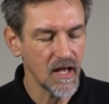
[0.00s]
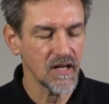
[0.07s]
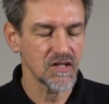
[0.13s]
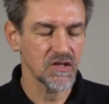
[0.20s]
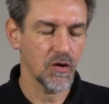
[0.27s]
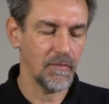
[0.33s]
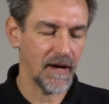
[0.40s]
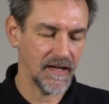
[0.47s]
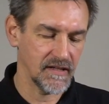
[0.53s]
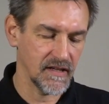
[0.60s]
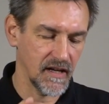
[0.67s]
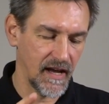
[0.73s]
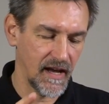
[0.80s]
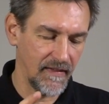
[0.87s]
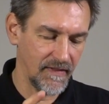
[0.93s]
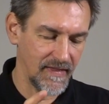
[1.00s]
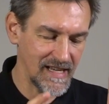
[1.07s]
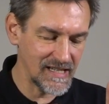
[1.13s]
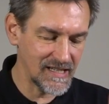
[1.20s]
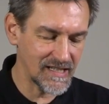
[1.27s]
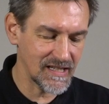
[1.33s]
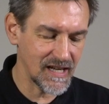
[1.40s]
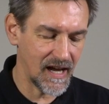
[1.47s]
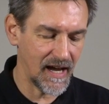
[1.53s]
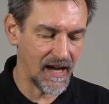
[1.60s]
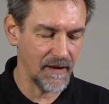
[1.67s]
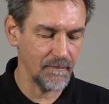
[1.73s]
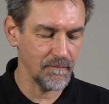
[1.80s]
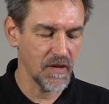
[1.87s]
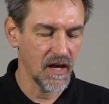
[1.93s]
So, but at this
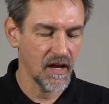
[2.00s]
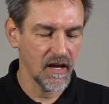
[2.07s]
time,